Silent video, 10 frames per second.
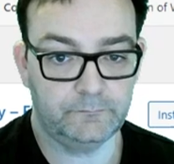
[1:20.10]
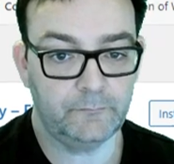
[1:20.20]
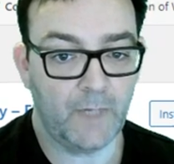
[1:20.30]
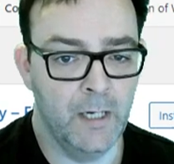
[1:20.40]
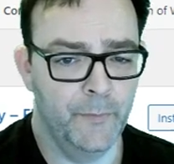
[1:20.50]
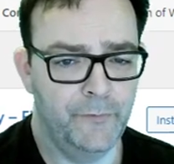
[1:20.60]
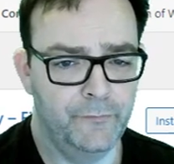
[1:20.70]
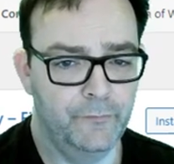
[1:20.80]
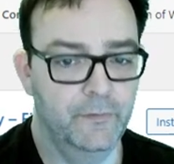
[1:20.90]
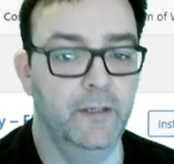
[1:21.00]

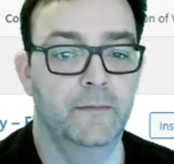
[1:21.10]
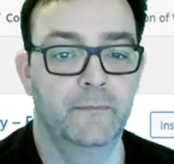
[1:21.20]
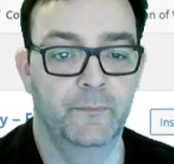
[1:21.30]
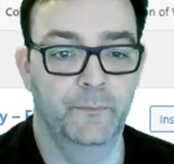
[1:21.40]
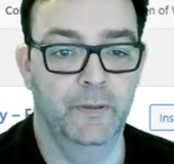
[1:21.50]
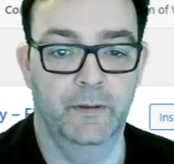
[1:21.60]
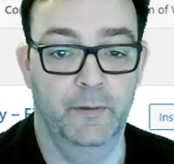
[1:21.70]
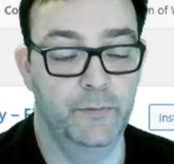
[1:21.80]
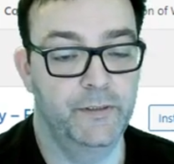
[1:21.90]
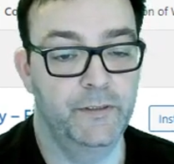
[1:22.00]
Yeah, I
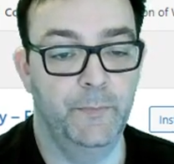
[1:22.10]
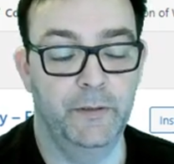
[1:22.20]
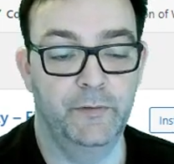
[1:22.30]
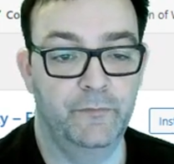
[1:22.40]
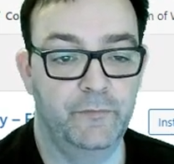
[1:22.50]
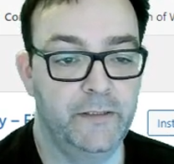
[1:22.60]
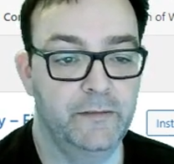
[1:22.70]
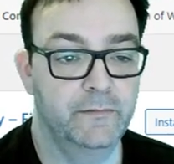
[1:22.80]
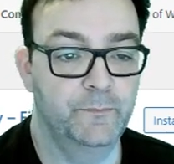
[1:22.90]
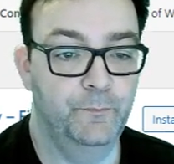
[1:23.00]
was just about to
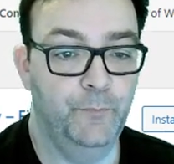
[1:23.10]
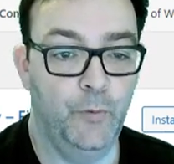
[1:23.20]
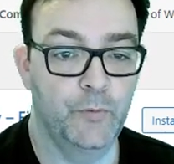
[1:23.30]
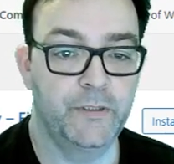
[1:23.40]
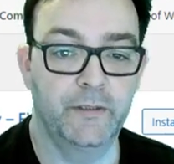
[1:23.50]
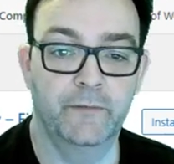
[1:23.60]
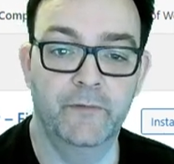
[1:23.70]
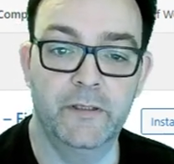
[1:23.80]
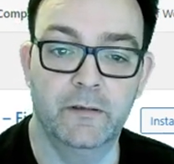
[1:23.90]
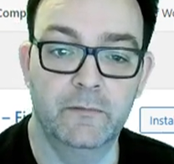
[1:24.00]
threaten pausing the
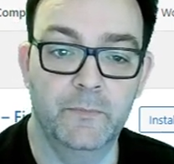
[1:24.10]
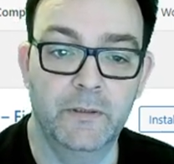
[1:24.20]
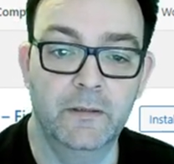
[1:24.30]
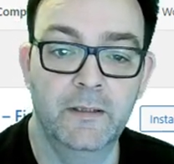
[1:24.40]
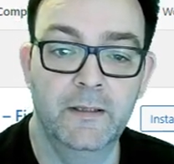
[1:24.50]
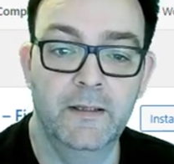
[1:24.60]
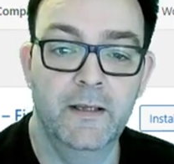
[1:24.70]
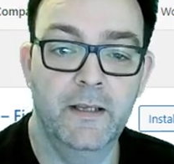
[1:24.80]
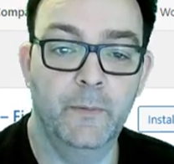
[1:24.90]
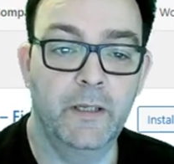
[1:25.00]
video, but
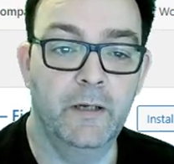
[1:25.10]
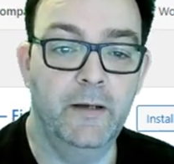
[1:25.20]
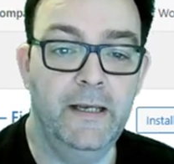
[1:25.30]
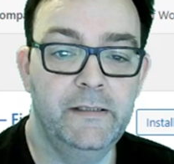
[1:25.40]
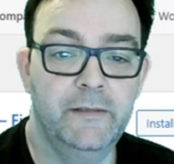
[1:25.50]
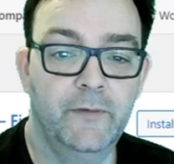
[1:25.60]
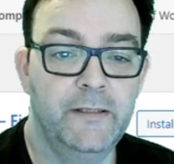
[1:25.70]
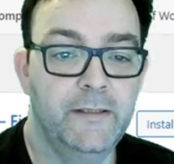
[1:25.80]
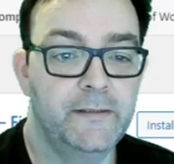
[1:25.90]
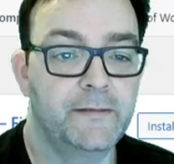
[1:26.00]
here we go.
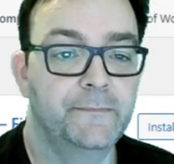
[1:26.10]
Activate it,